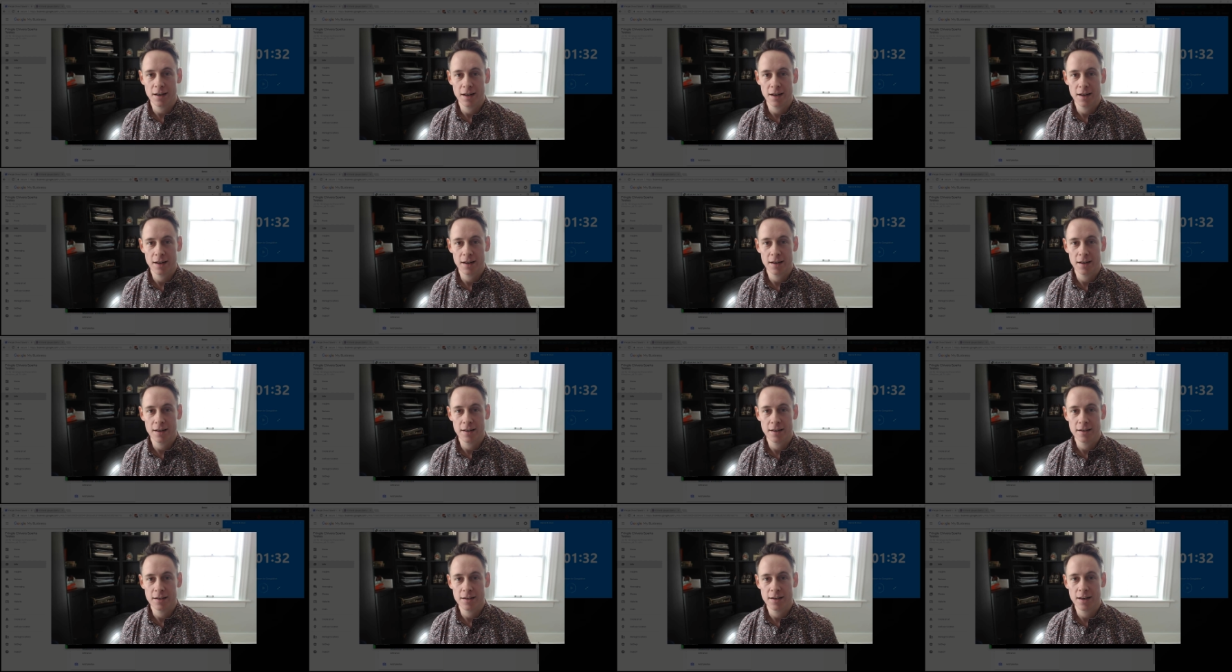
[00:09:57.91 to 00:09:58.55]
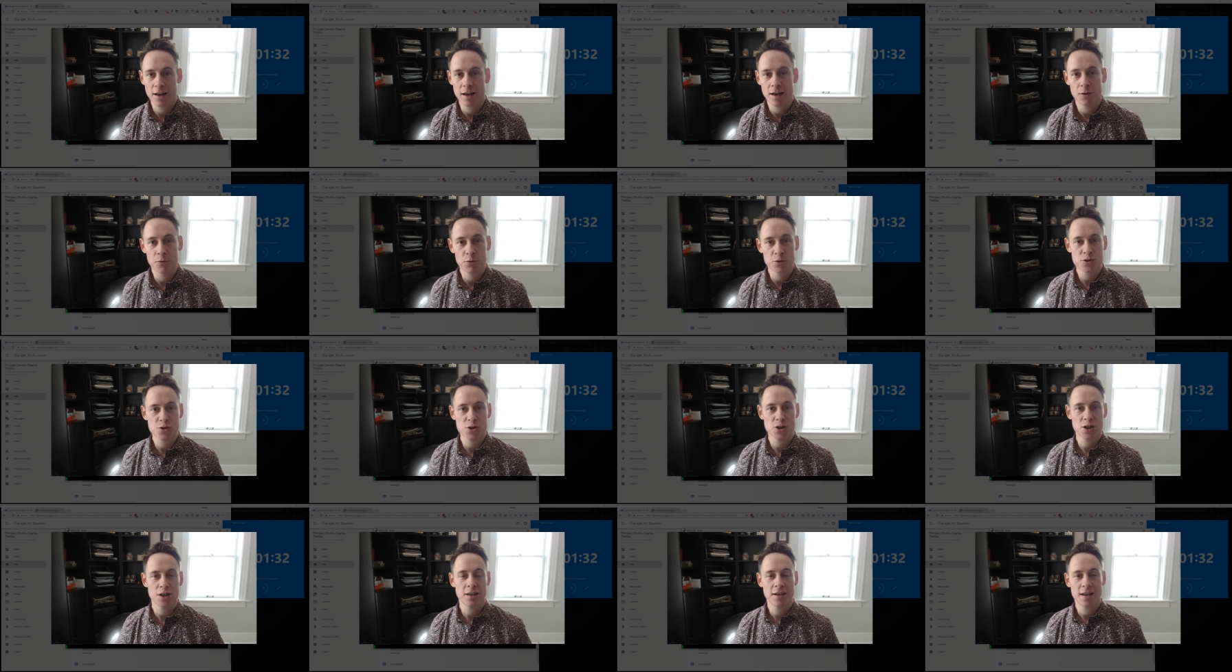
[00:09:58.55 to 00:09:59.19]
And we'll
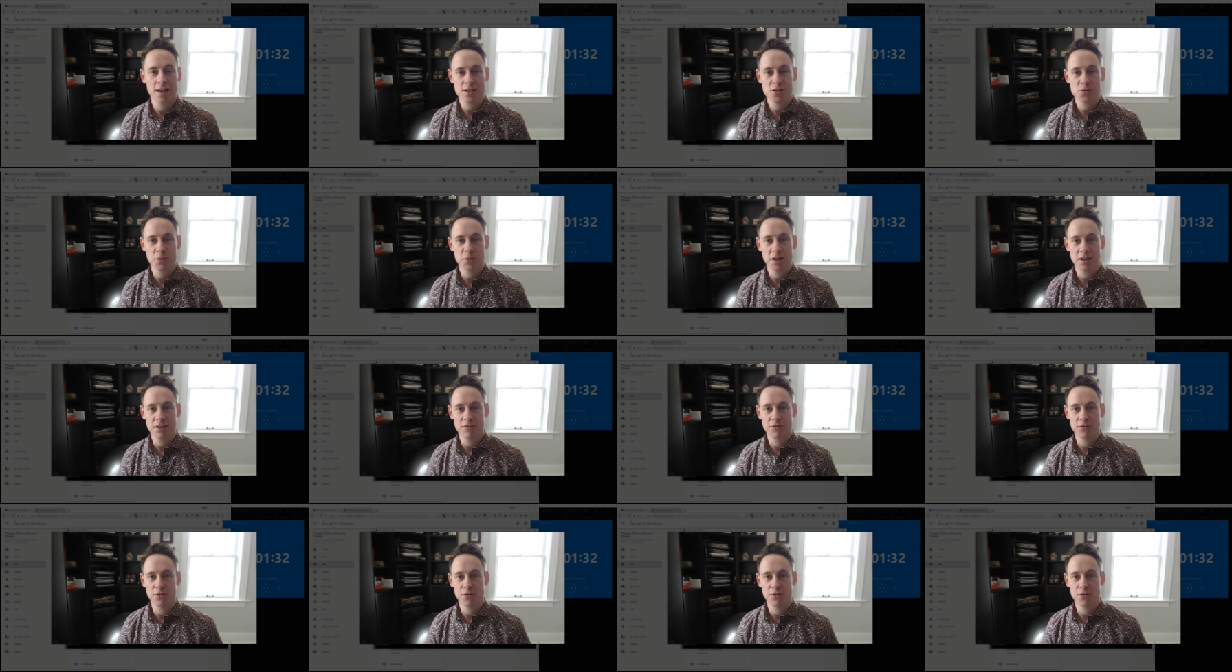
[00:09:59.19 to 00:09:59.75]
see you next week